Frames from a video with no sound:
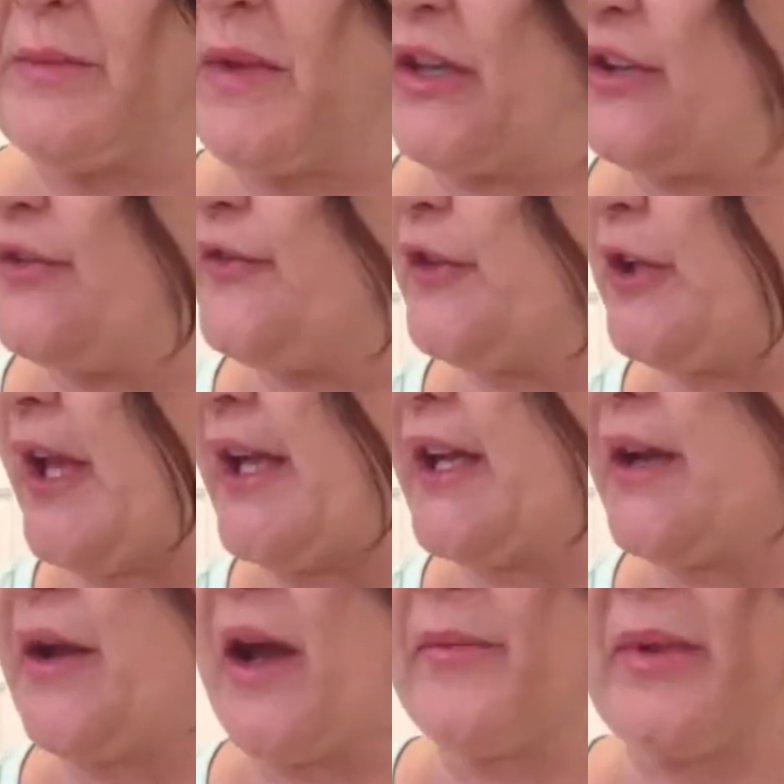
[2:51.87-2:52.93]
middle for like
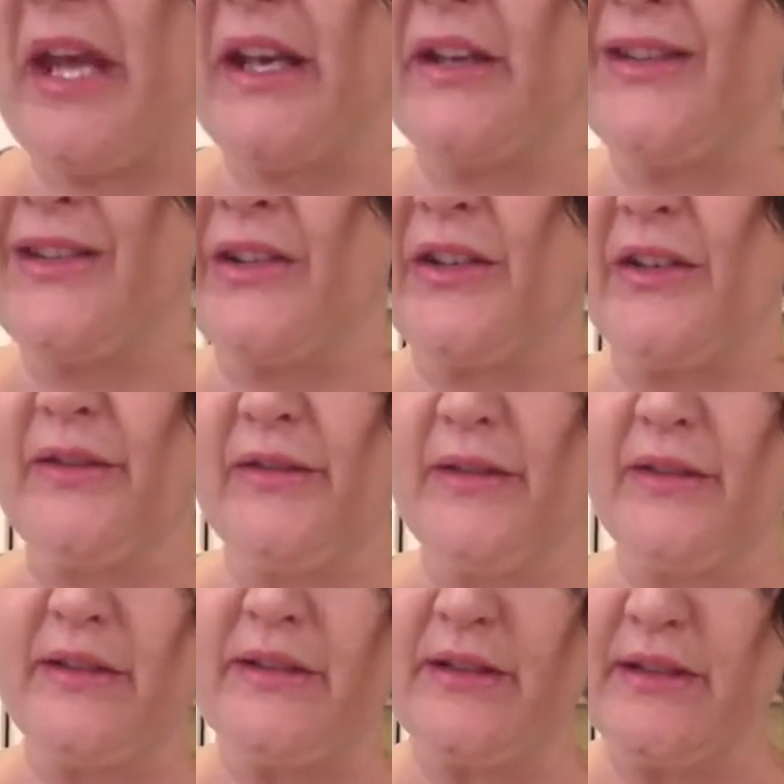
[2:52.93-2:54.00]
a pedicure.
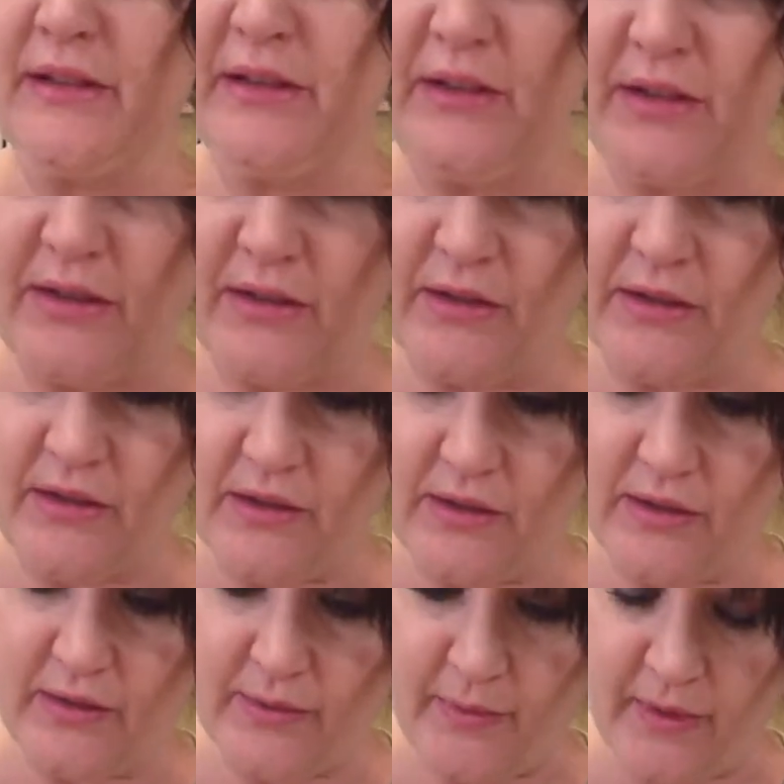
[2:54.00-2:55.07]
You can
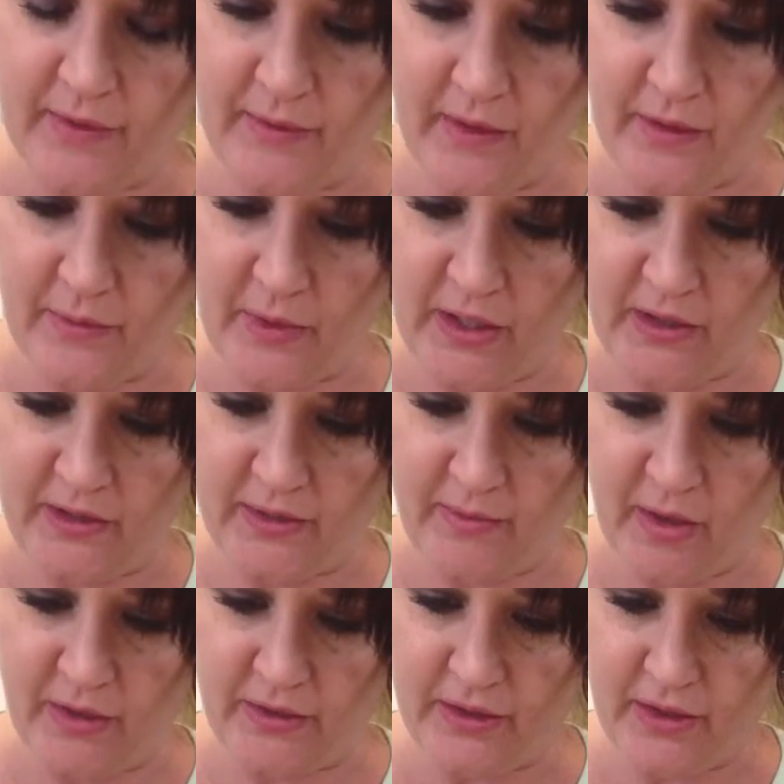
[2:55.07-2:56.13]
use one on one of your
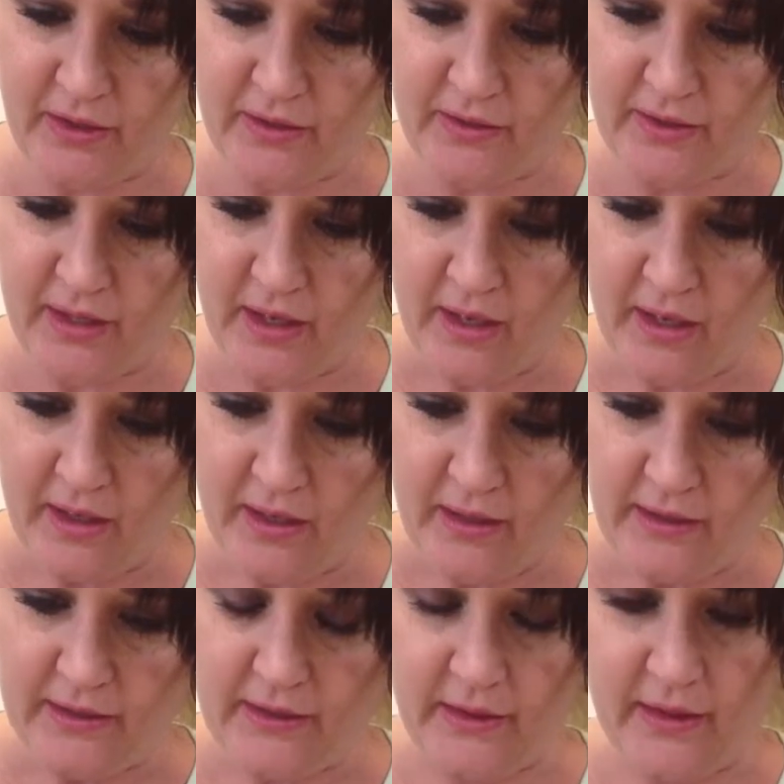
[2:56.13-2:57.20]
smaller toes.
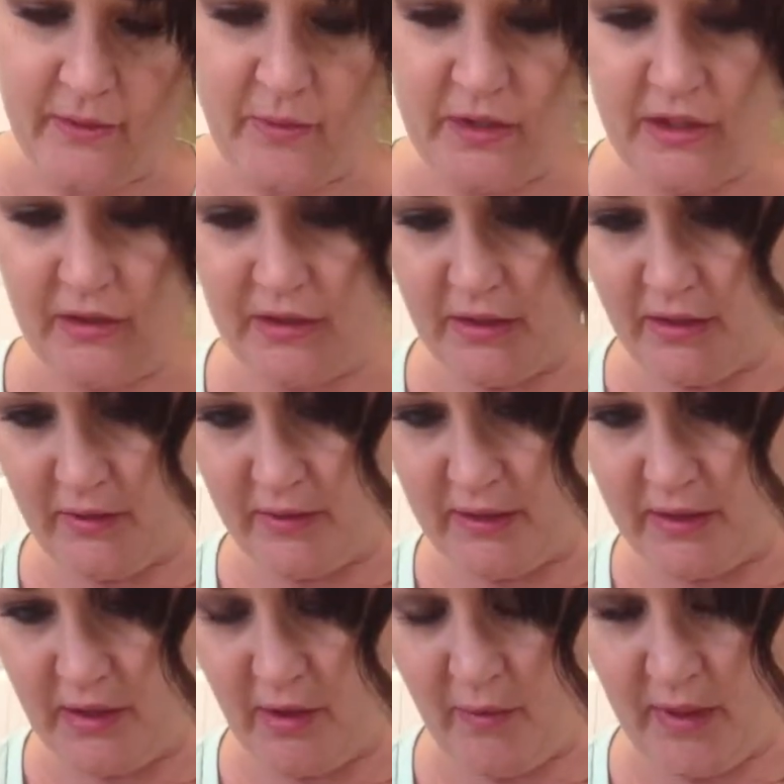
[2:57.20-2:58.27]
So then what you do
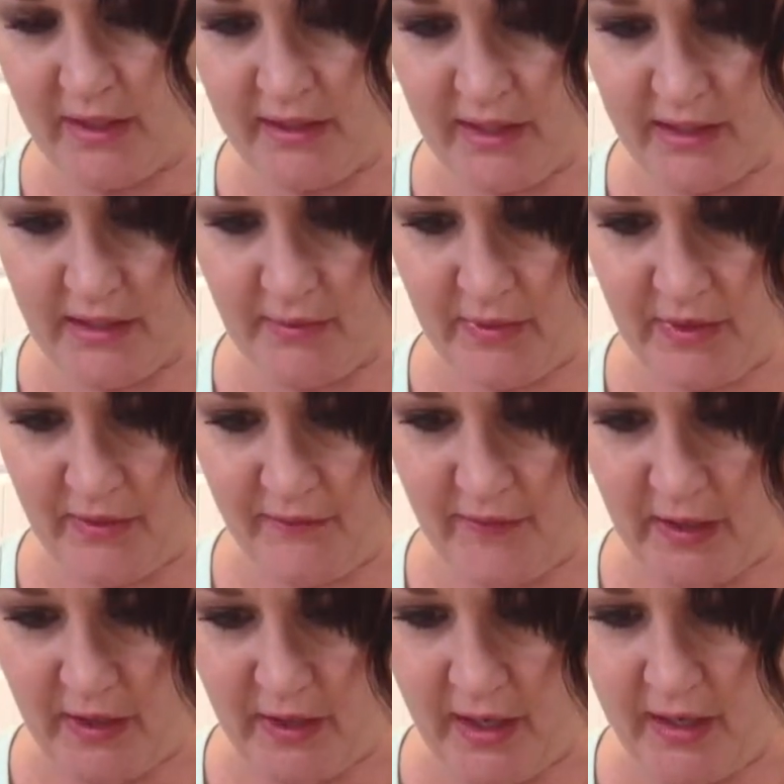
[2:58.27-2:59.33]
is you don't want to touch it with your
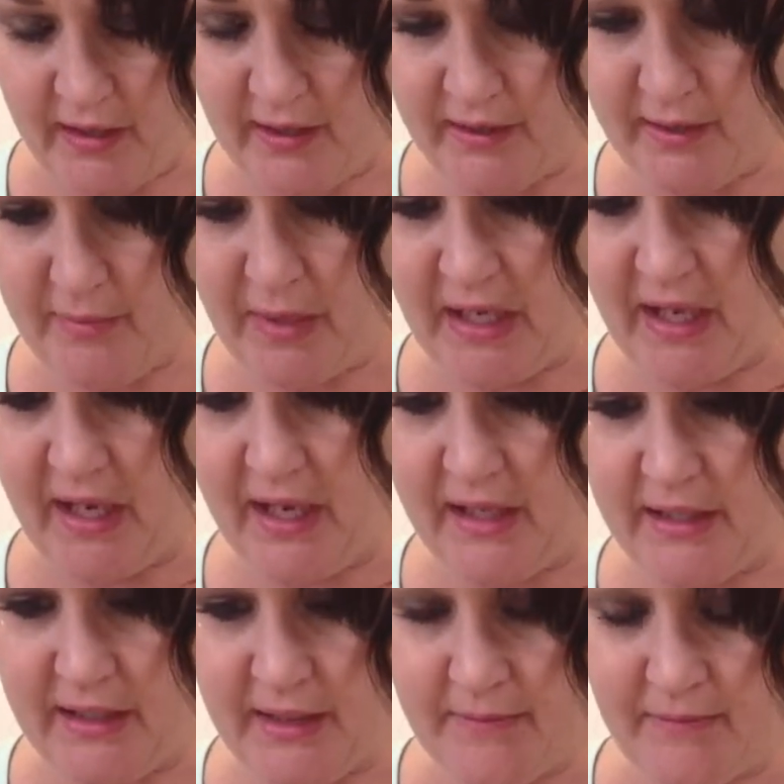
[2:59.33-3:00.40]
fingernails
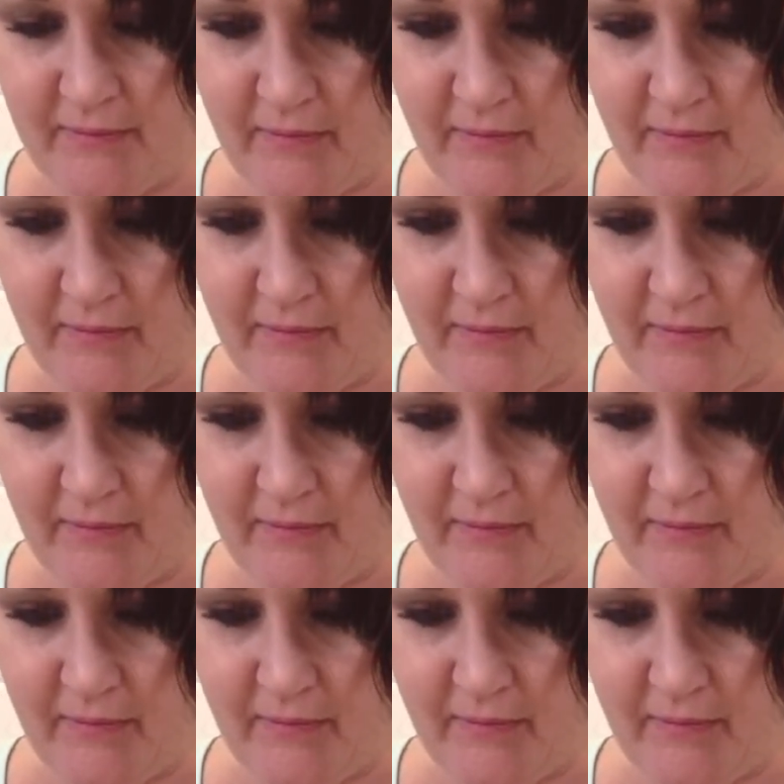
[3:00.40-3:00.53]
because